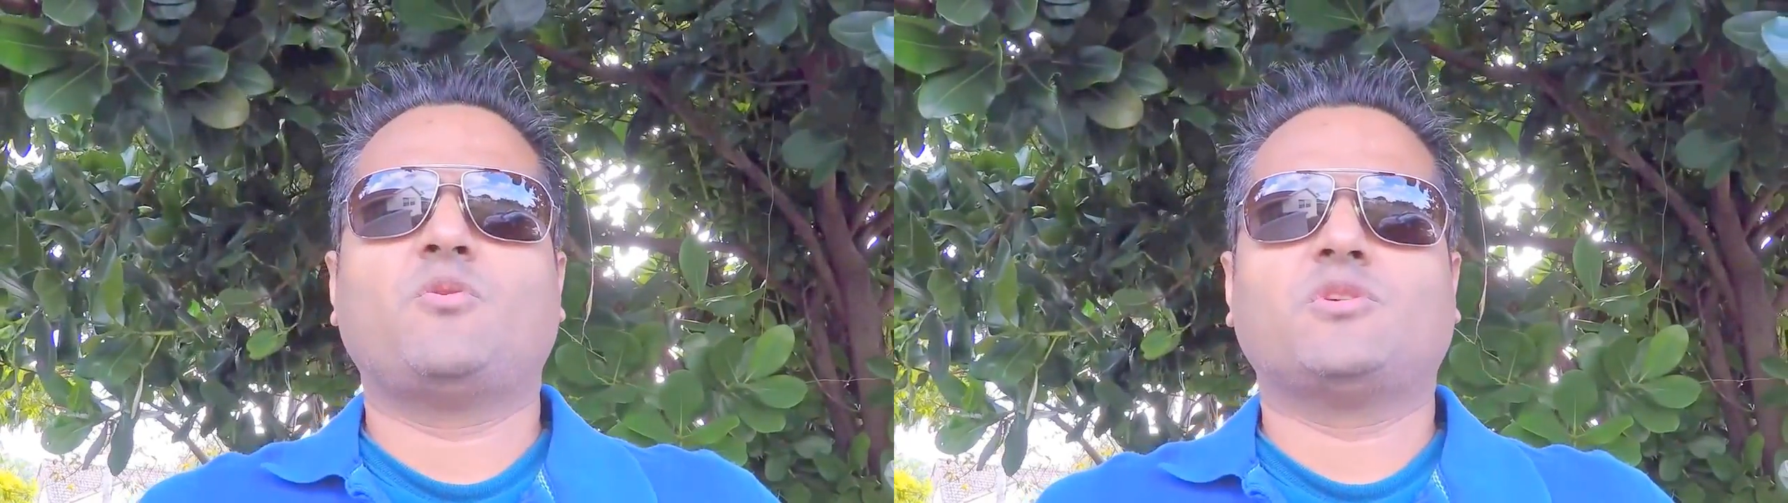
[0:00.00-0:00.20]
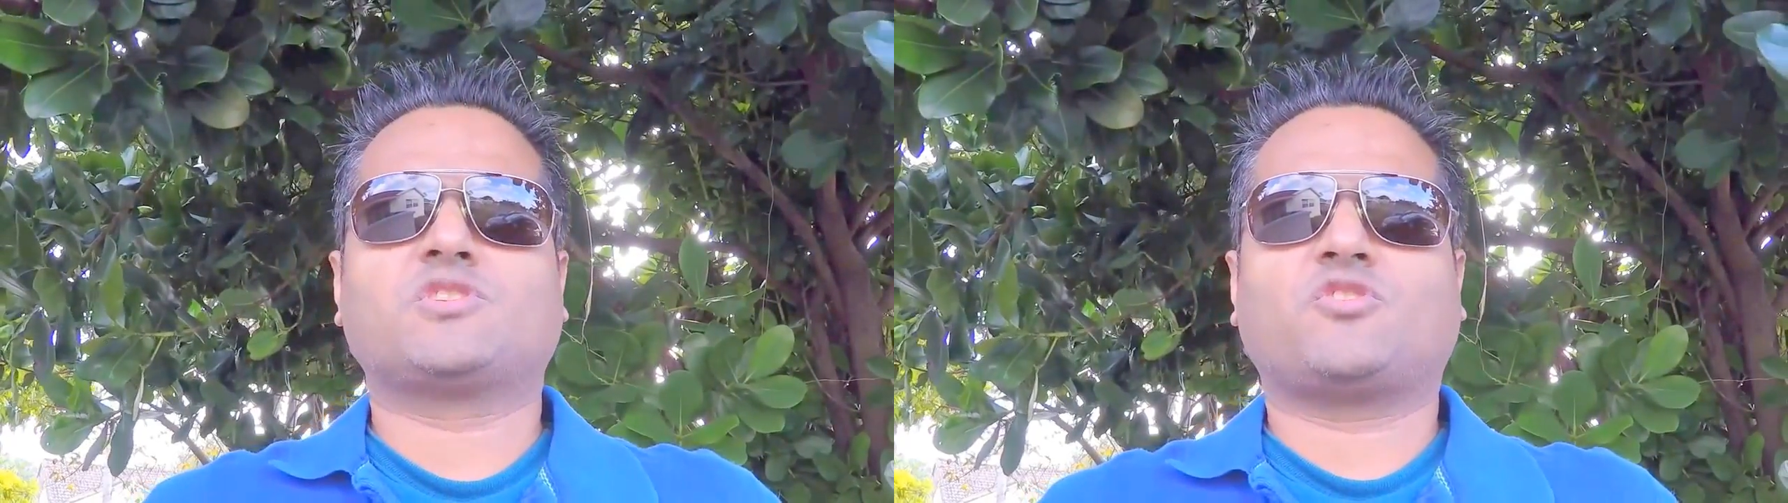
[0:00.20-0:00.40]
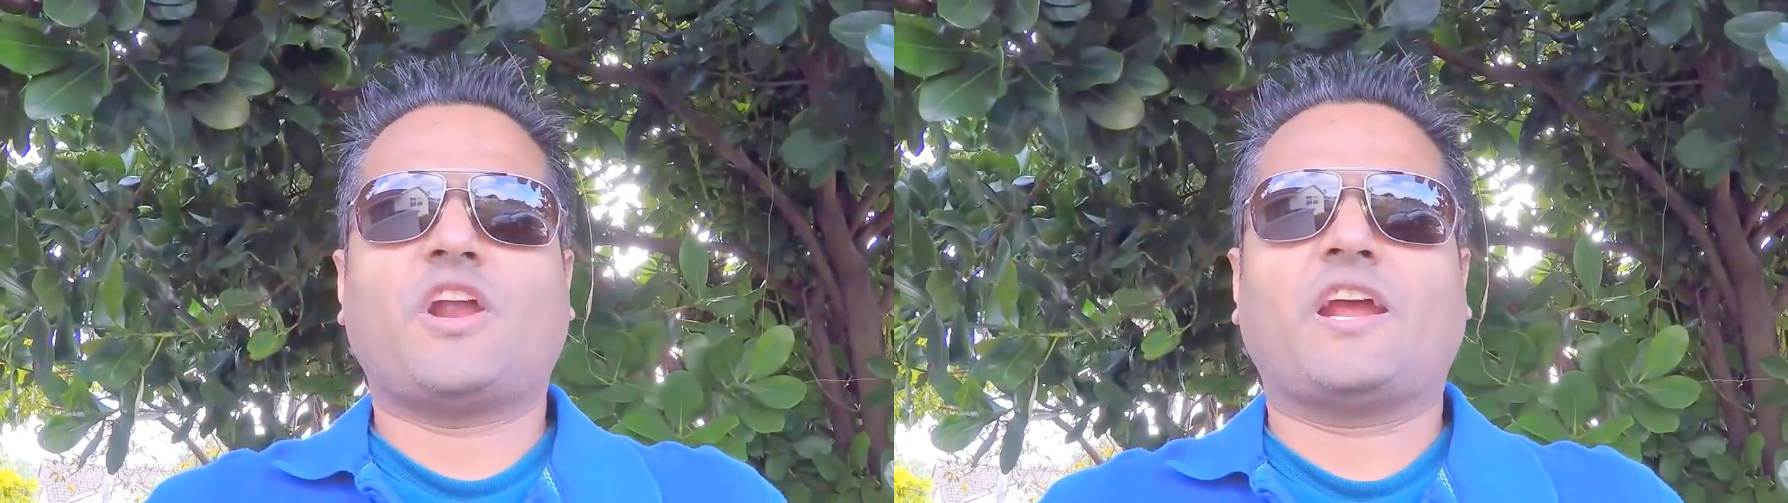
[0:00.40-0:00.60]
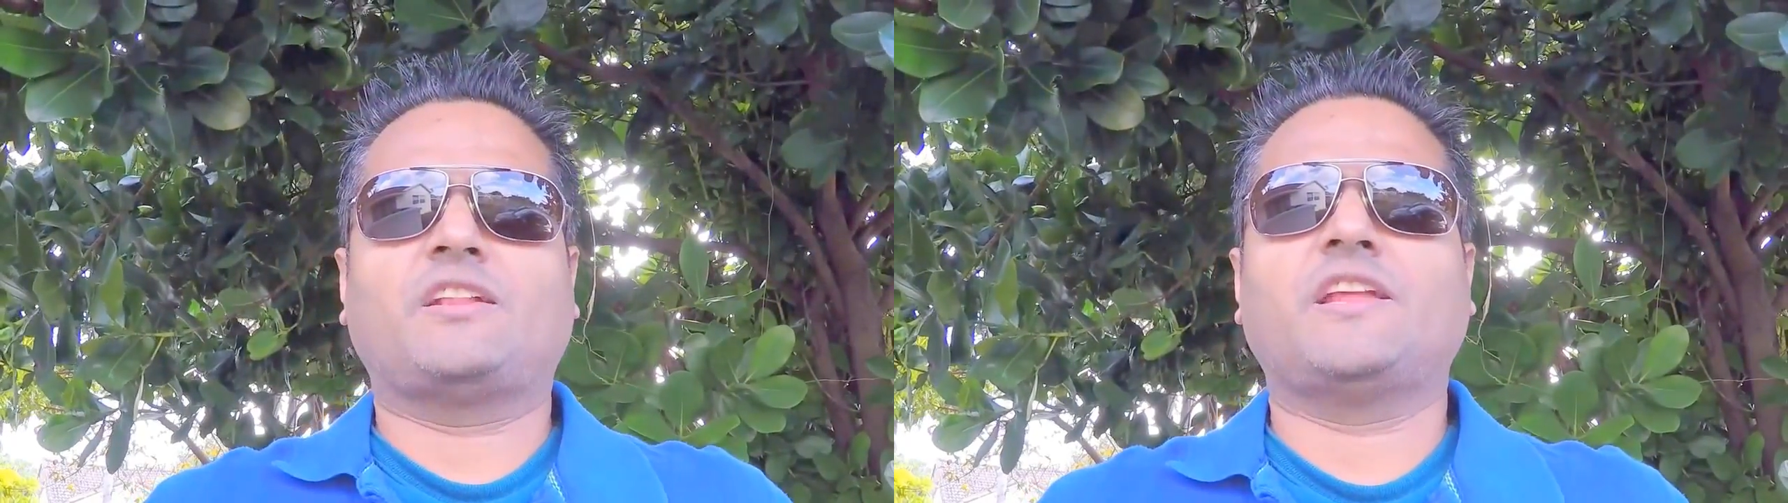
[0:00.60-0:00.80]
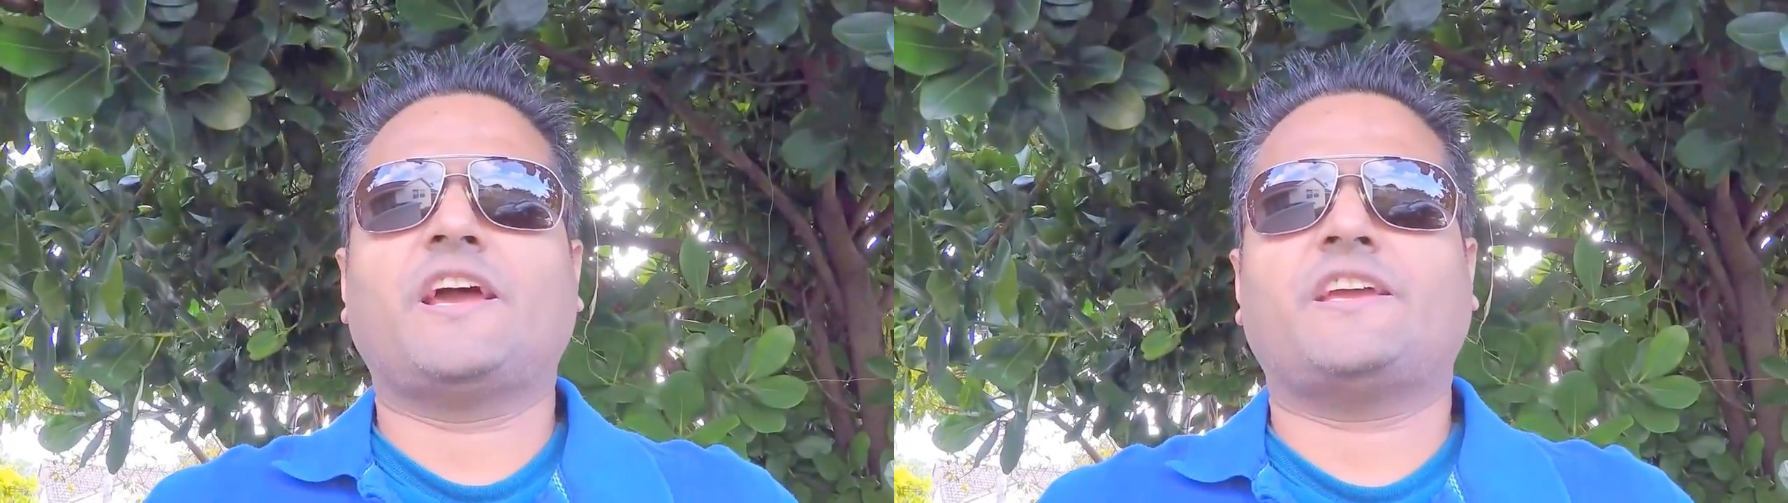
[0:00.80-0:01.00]
What's
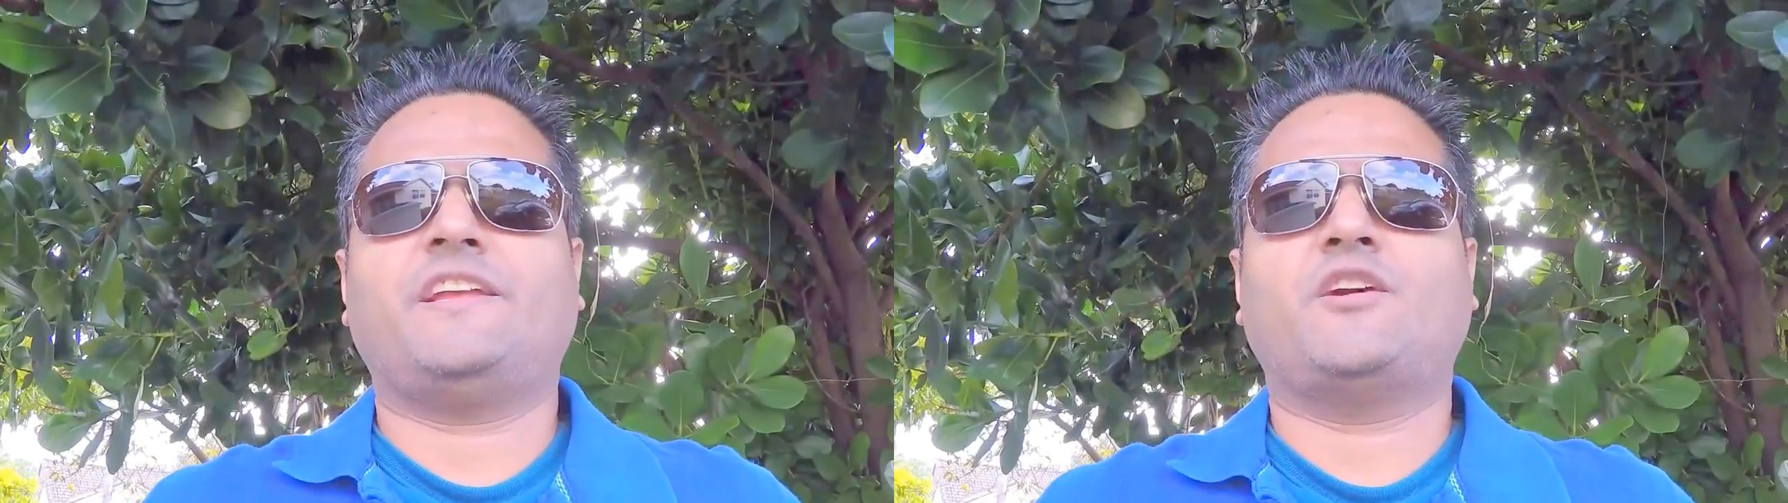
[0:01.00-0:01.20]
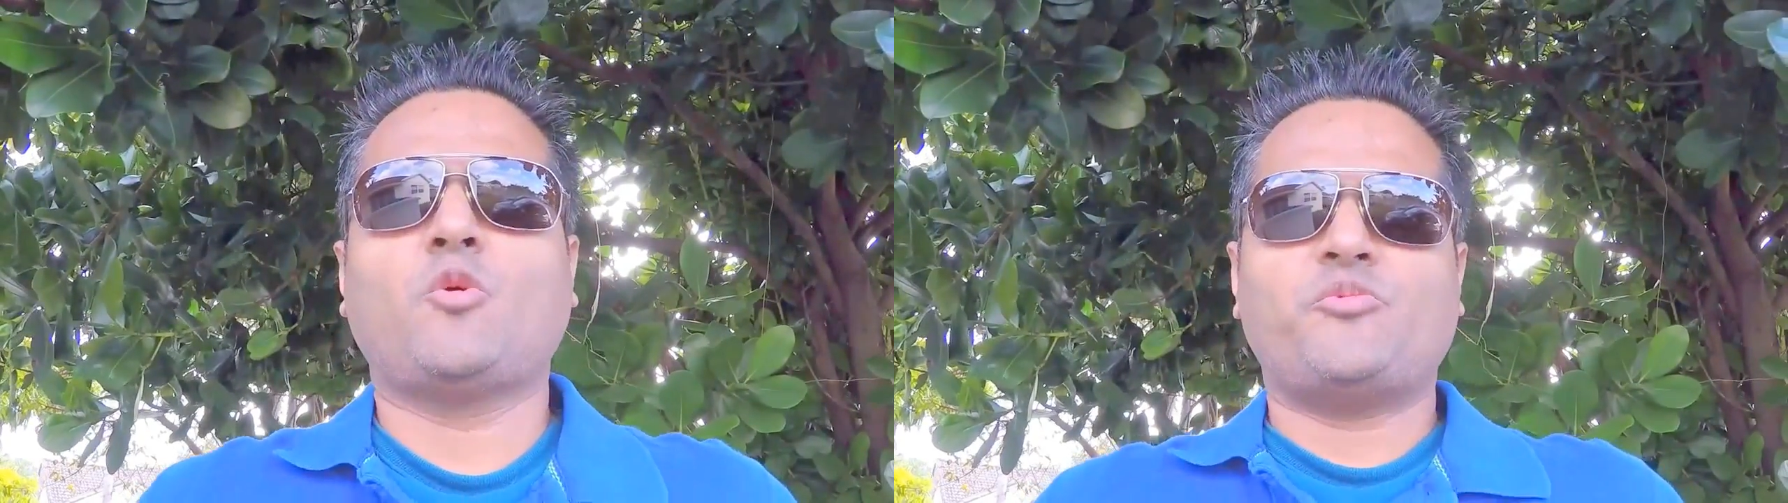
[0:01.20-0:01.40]
crack-a-lackin'? I hope